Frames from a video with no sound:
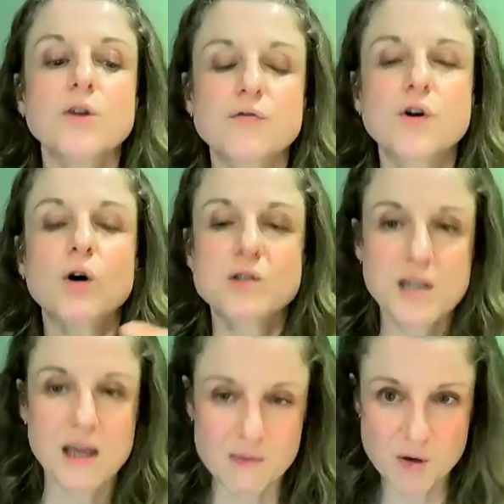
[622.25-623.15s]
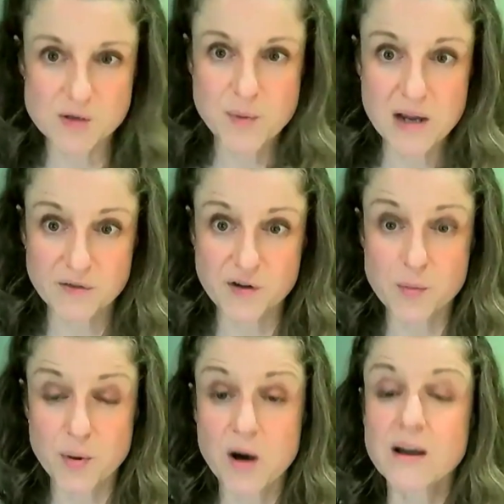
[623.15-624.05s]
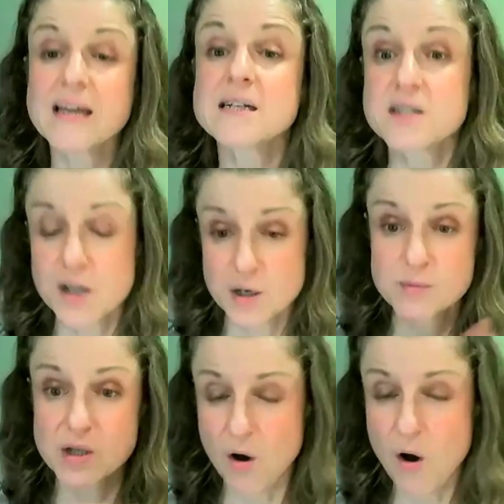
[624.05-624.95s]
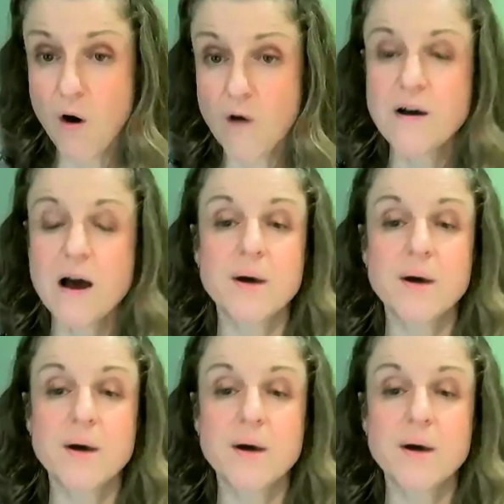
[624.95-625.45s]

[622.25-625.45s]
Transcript: you've got to get the most bang for your buck in terms of,